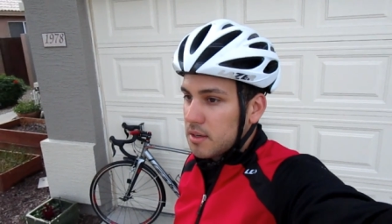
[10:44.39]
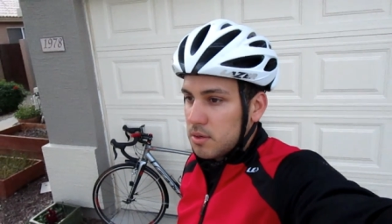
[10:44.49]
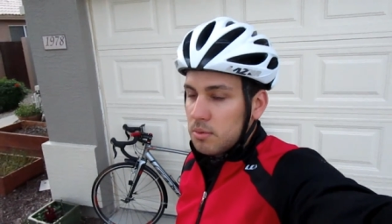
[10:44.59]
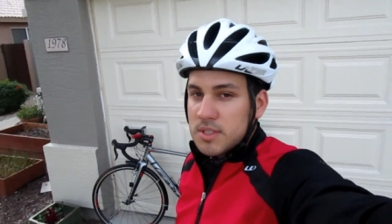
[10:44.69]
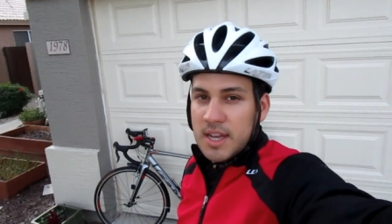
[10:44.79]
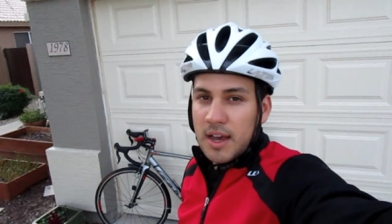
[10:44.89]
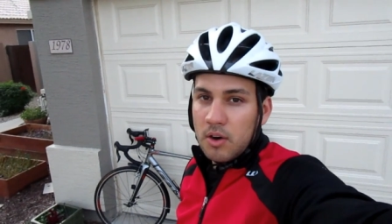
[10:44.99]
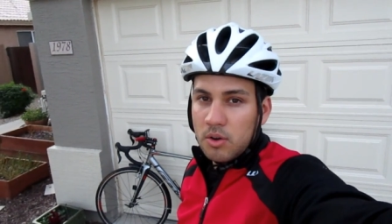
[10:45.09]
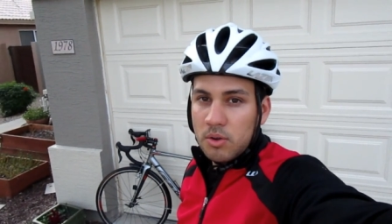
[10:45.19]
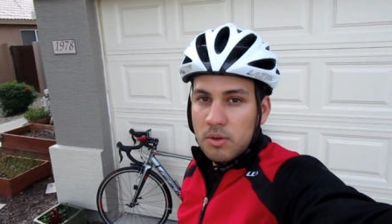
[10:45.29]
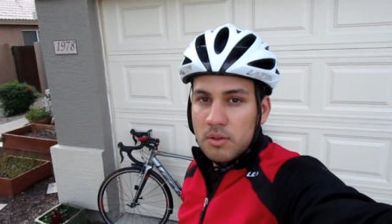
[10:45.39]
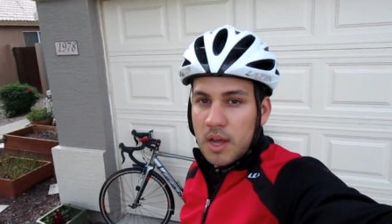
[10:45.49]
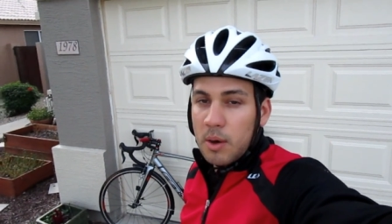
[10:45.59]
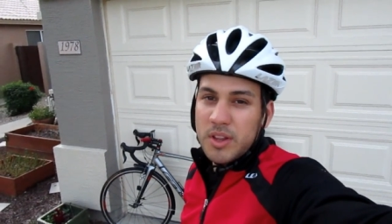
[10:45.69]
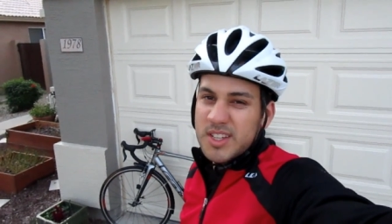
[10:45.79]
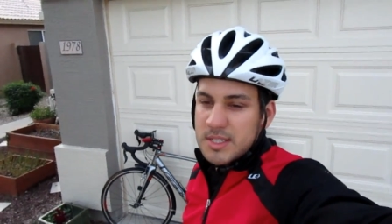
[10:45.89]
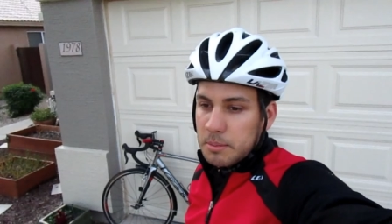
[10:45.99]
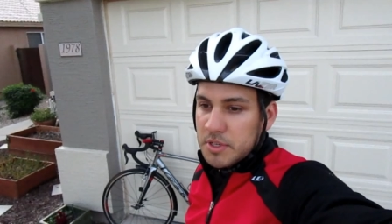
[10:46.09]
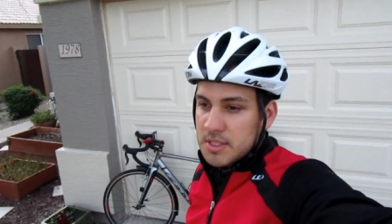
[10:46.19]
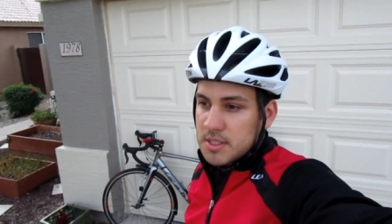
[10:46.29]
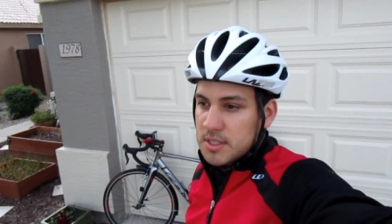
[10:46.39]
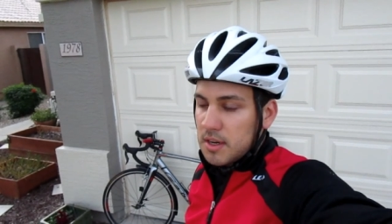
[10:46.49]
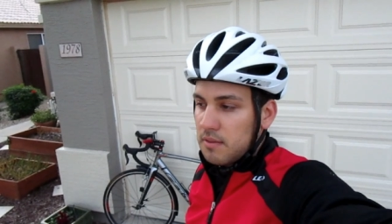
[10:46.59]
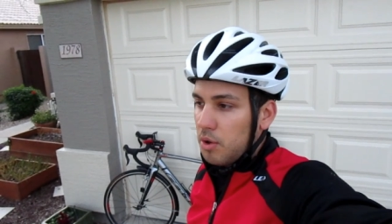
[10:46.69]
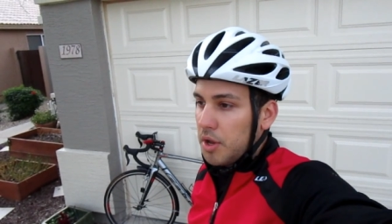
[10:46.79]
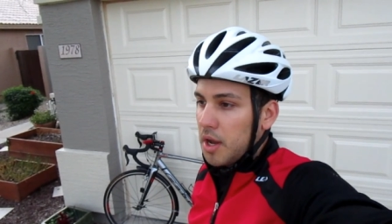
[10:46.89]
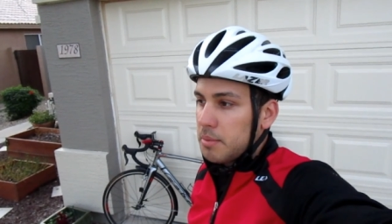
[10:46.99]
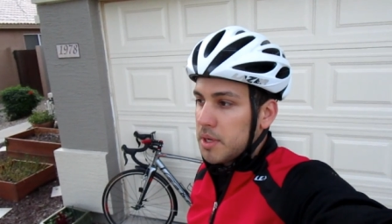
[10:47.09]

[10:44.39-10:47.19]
We'll see how well the zippers and stuff hold up.